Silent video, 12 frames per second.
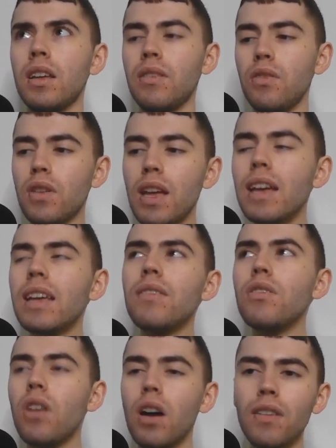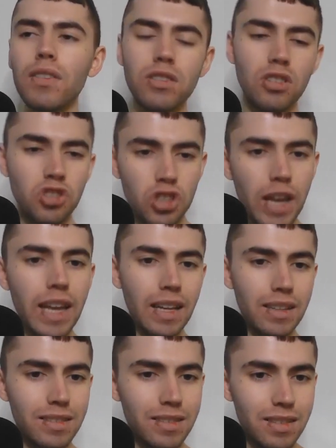give your offense a
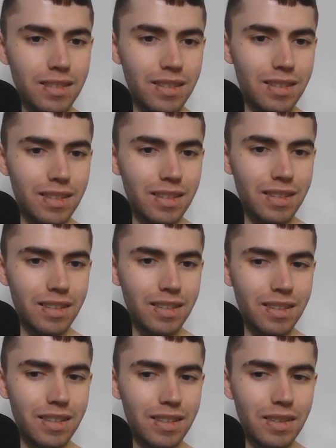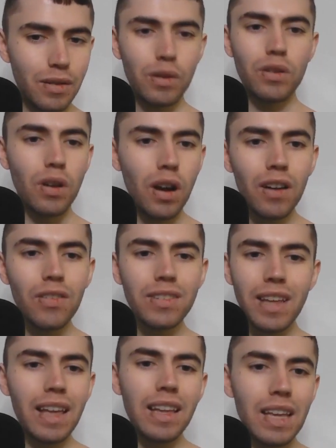chance, or your
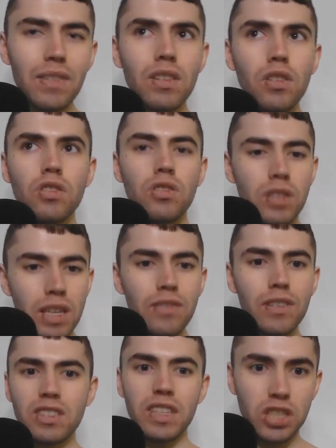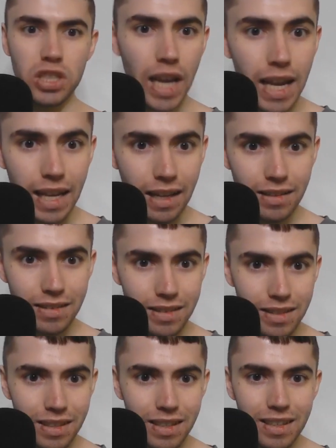offense ain't giving your defense a
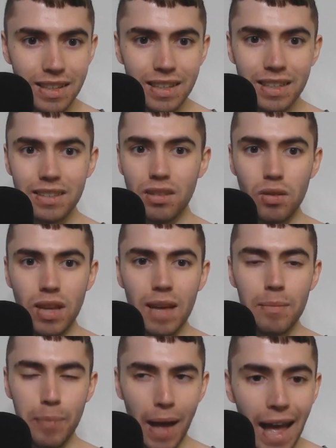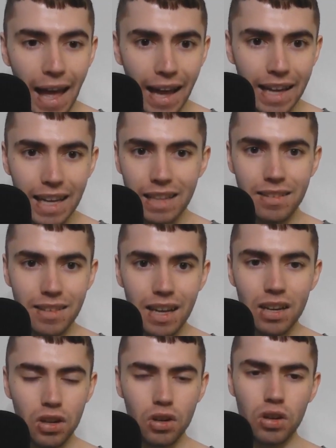chance to get back, it's
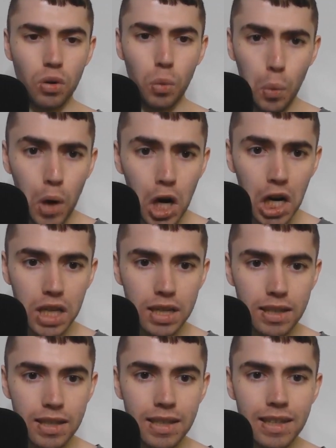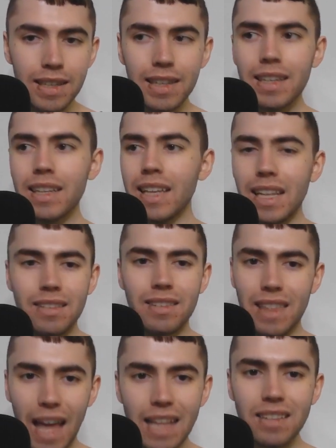not going to work. It's
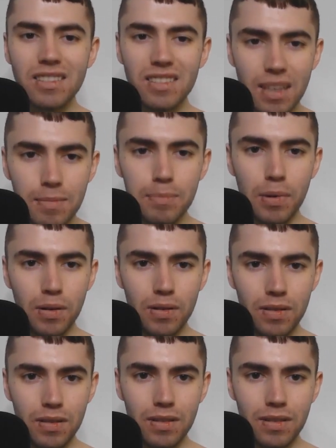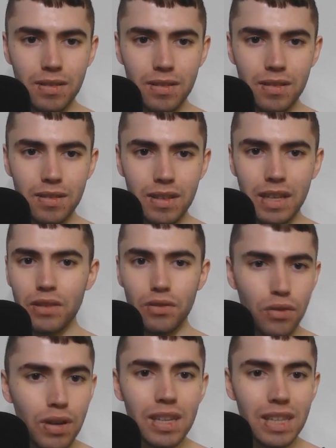that simple. It
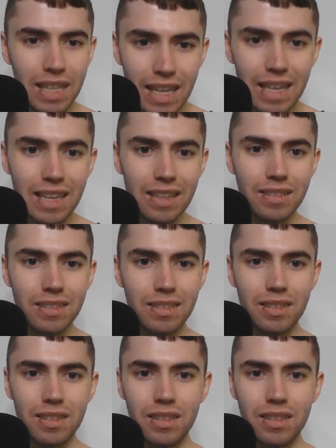really is.